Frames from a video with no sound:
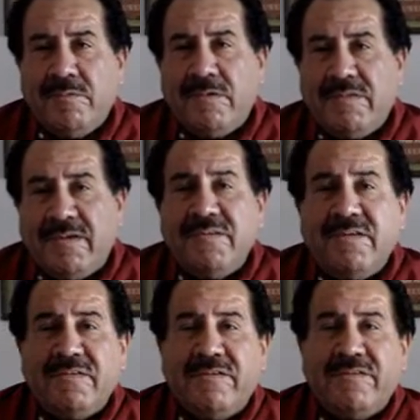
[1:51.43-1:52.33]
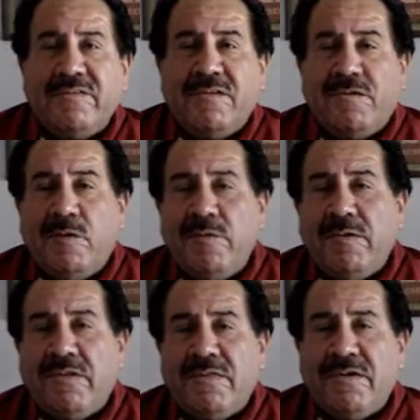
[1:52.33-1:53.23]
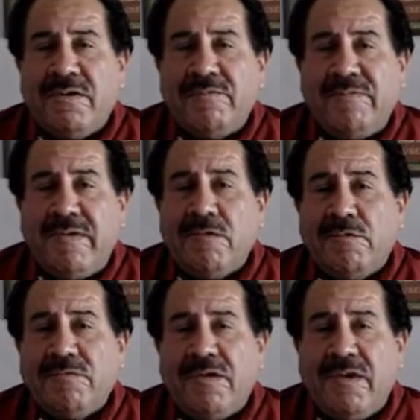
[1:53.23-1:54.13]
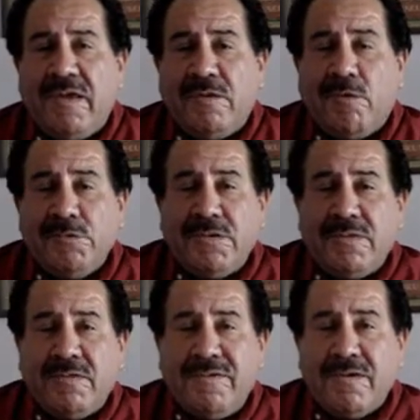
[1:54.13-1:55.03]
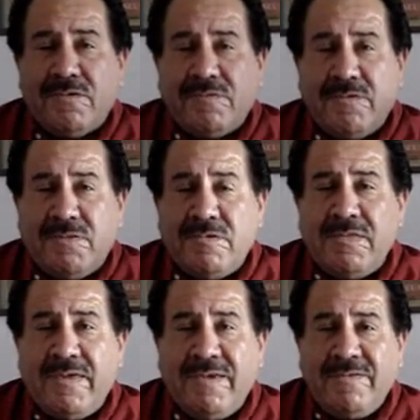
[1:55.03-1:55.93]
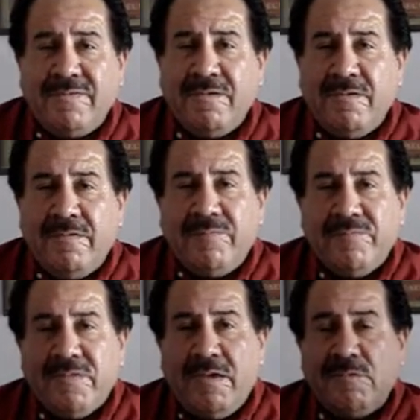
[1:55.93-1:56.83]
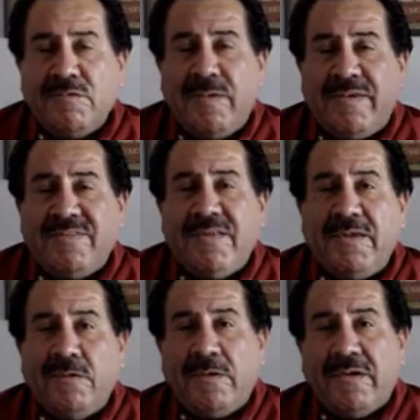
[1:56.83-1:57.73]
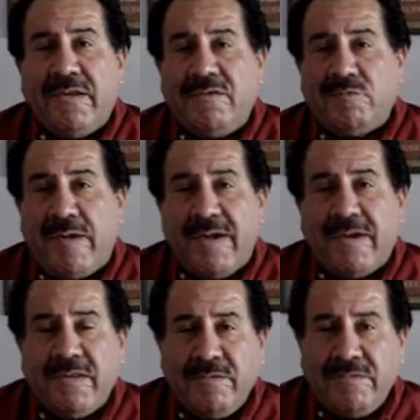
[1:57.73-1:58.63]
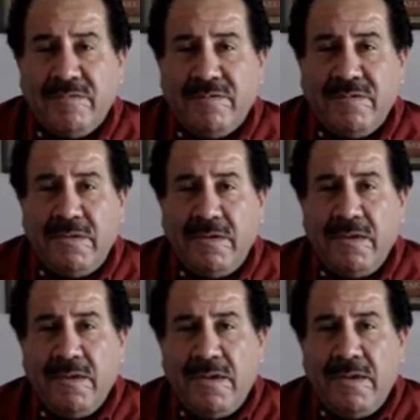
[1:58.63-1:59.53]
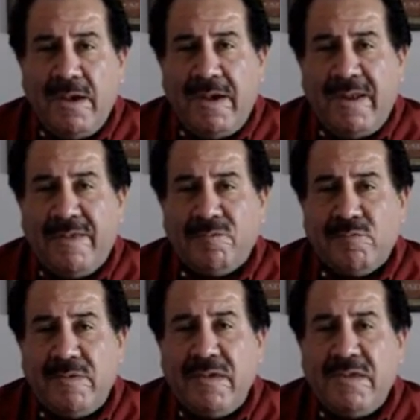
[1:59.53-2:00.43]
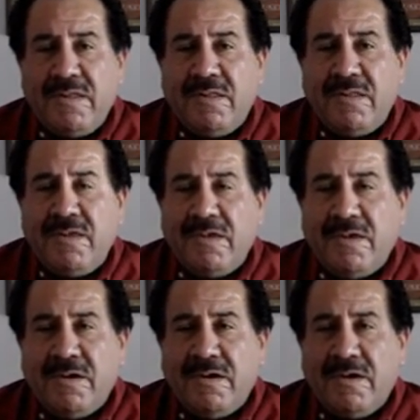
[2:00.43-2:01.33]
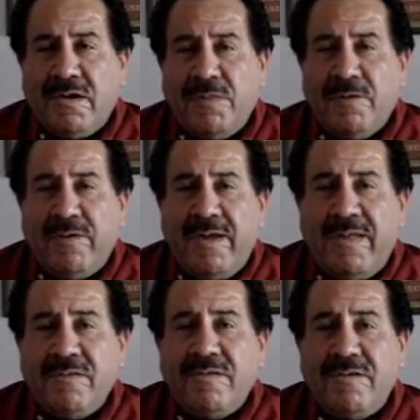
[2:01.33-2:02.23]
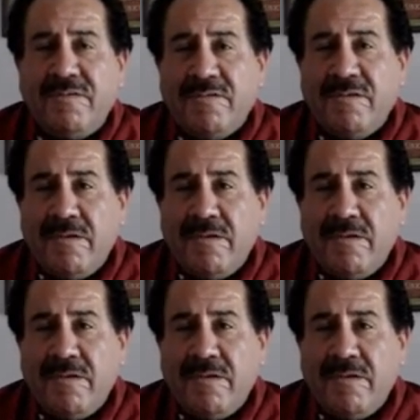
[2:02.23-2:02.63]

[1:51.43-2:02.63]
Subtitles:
What doesn't exist is the towing of the vehicles and holding of the vehicles for 30 days. It was basically an organized racket here in the city, and as we and the other entities